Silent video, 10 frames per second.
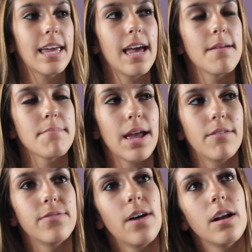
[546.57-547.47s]
get
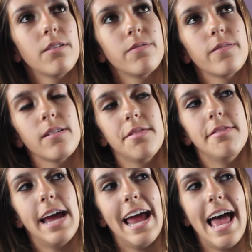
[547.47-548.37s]
made fun of for
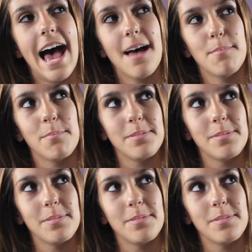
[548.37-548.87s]
that,